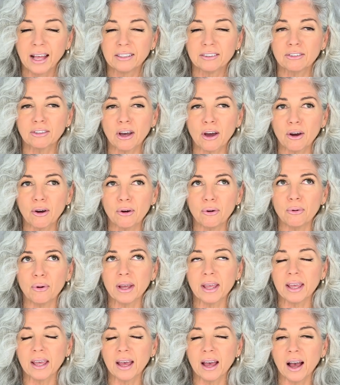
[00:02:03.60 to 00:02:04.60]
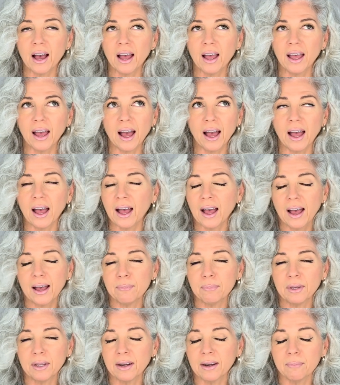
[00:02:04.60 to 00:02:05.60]
So,
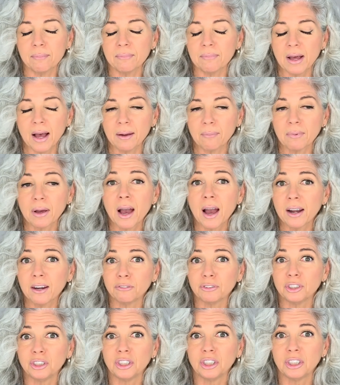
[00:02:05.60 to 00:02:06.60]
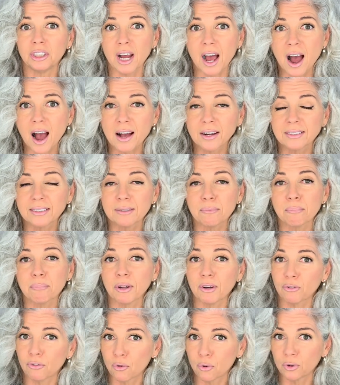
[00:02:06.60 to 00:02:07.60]
I mean, I'm kind of shocked,
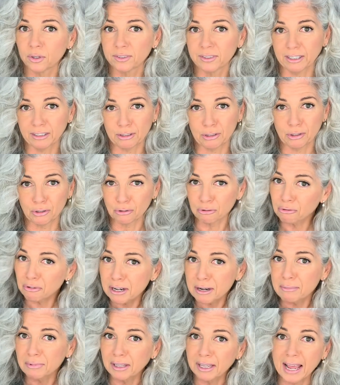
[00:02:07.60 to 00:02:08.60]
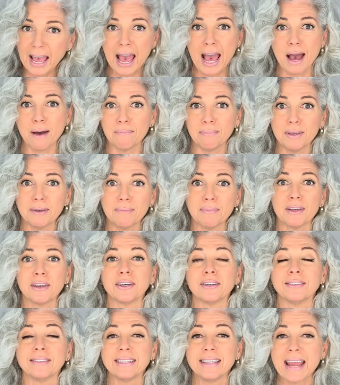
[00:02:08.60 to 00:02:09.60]
but of course extremely happy,
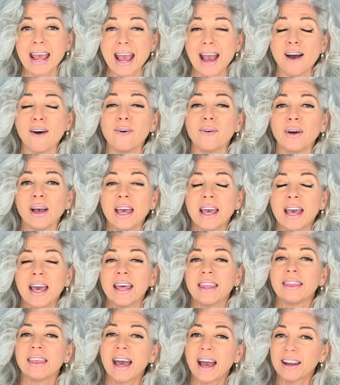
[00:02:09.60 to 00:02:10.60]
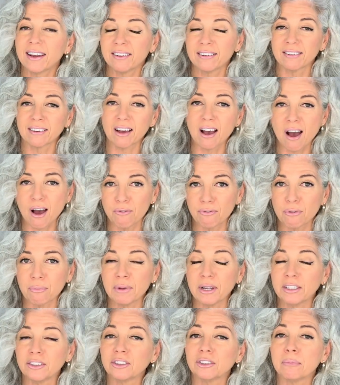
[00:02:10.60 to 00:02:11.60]
because now that is a
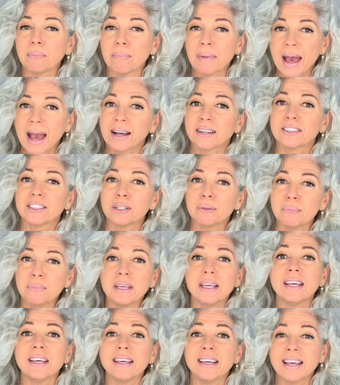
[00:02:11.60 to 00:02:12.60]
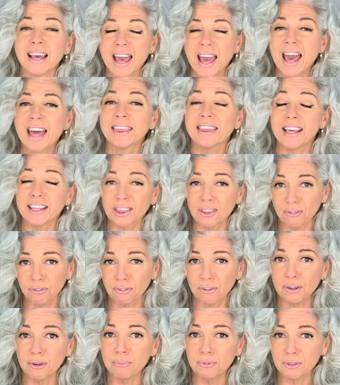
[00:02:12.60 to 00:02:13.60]
confirmation back to me that the
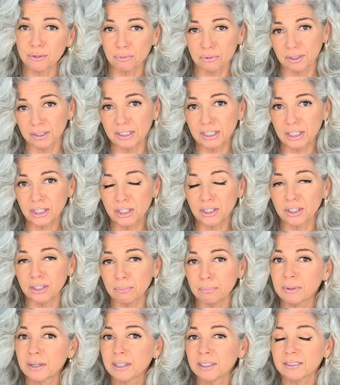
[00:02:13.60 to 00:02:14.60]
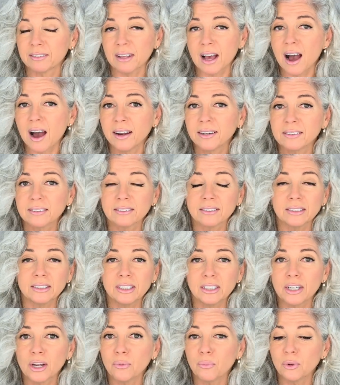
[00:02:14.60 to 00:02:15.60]
film is really good. Because honestly,
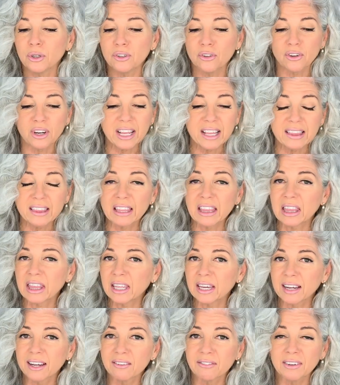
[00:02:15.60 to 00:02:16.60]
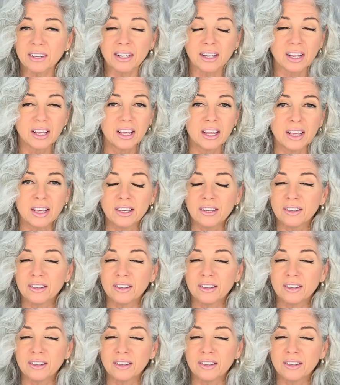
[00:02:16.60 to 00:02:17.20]
you know, when you're in the thick of it,